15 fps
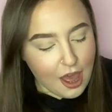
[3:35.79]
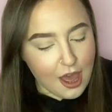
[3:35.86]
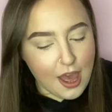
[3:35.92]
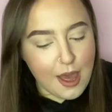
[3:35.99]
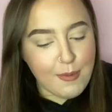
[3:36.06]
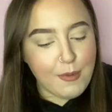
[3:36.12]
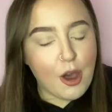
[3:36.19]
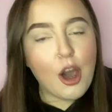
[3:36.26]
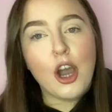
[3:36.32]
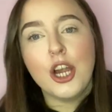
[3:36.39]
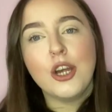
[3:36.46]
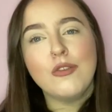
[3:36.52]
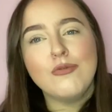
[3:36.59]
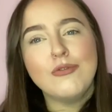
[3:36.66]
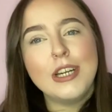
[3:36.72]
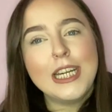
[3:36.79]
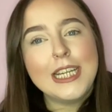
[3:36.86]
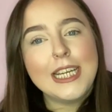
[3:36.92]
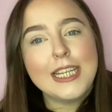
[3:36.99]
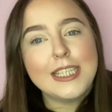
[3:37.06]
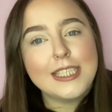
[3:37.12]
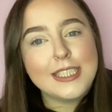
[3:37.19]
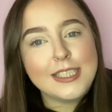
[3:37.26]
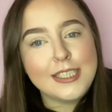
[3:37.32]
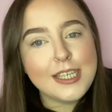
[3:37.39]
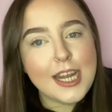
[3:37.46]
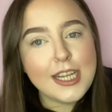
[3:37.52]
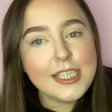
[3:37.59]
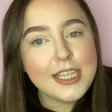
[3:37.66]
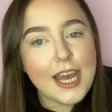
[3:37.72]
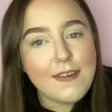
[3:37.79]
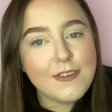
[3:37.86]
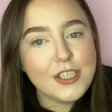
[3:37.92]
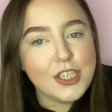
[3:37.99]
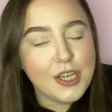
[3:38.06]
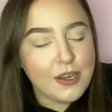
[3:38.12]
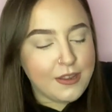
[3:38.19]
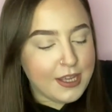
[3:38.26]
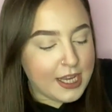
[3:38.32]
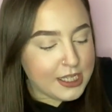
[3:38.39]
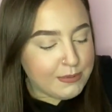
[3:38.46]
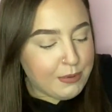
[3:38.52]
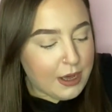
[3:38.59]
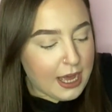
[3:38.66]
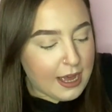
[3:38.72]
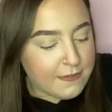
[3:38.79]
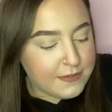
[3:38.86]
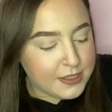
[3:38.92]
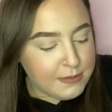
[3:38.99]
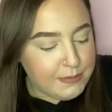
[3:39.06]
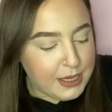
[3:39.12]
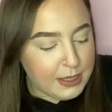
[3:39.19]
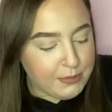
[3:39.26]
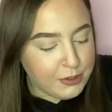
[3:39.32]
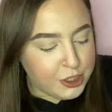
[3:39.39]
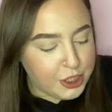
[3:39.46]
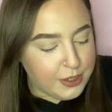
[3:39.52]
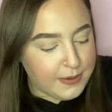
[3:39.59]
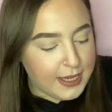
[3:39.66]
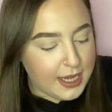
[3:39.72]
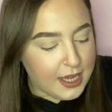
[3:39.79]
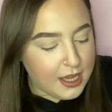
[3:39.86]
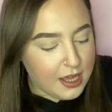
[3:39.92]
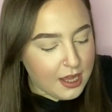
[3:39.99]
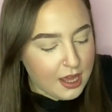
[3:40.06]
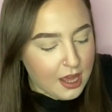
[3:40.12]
I don't really tend to ever do this, but I have seen people do it.